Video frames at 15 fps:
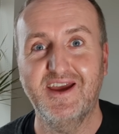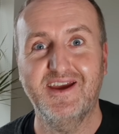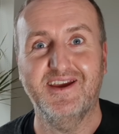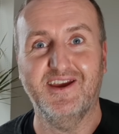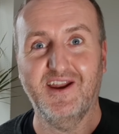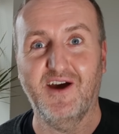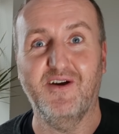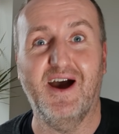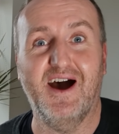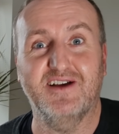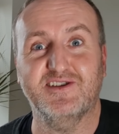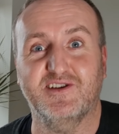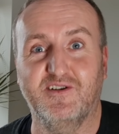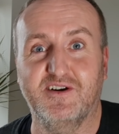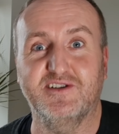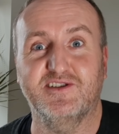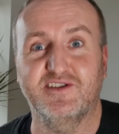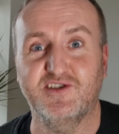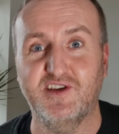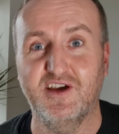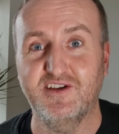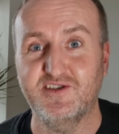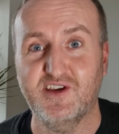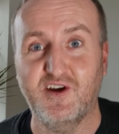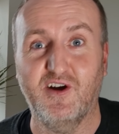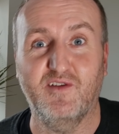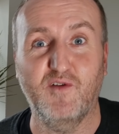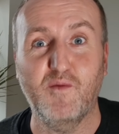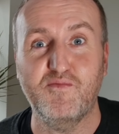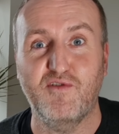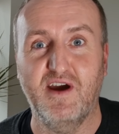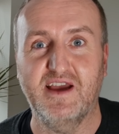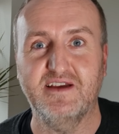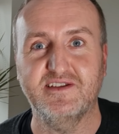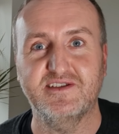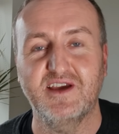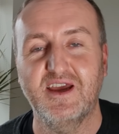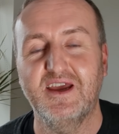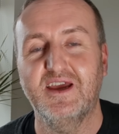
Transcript: you know, us guys as kind of operators,